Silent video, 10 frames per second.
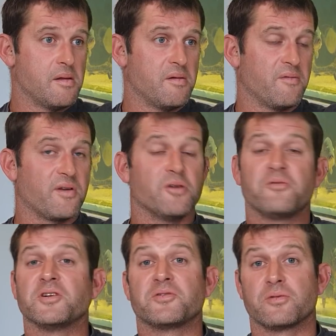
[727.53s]
Float
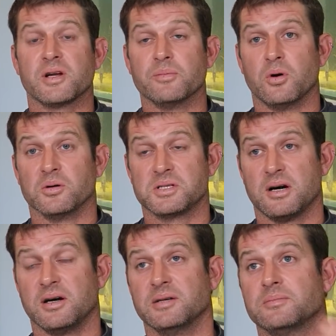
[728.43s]
Fish 3 more
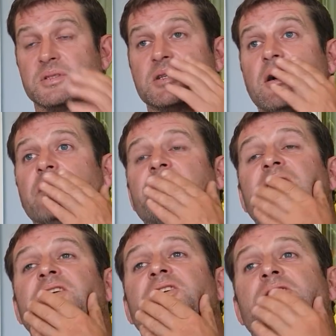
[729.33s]
times. I
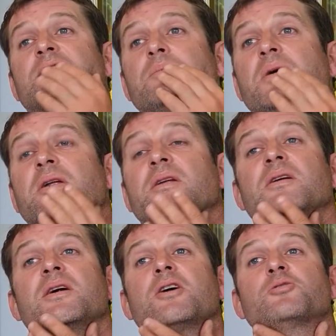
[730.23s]
fished the
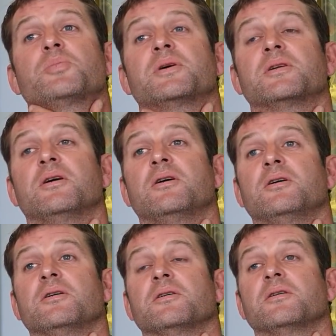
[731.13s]
Monday Open
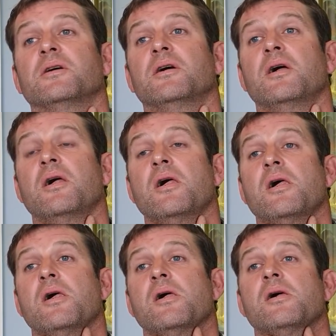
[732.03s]
on
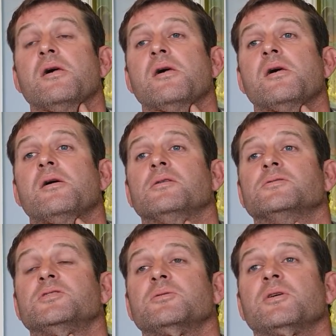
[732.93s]

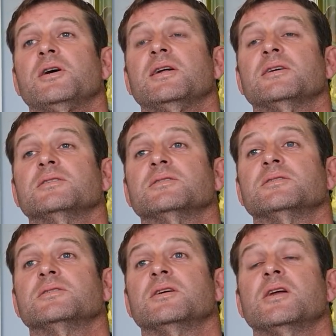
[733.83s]
2
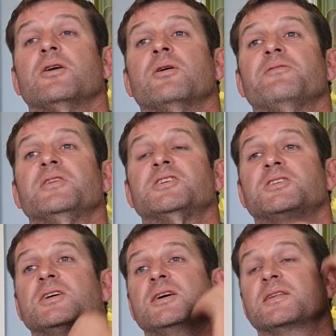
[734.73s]
Islands. No, I fished
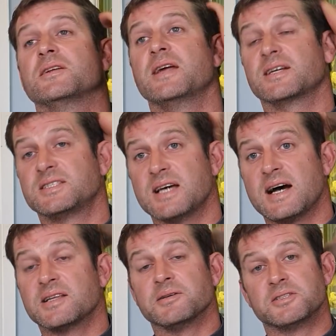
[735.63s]
the next
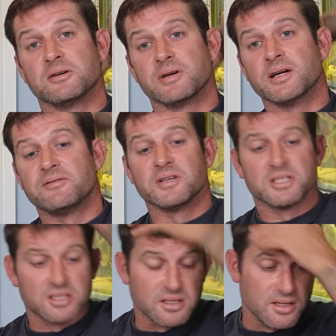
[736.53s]
Saturday, sorry, I
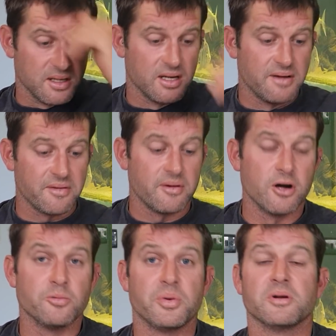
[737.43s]
fished another
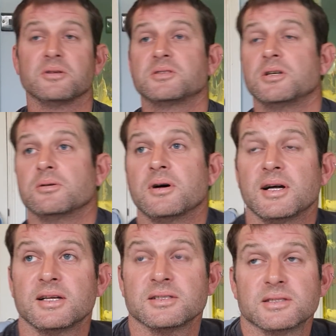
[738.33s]
Open on 2
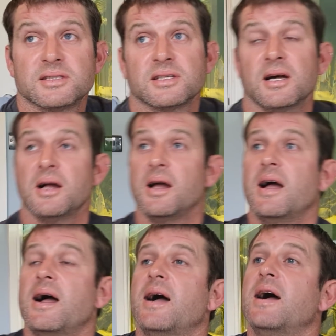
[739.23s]
Islands
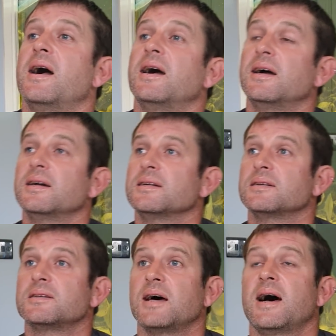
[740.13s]

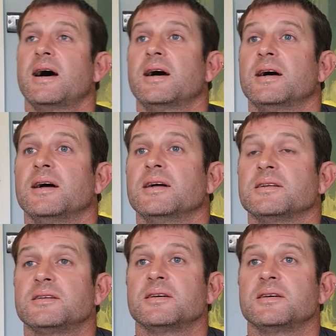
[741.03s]
and I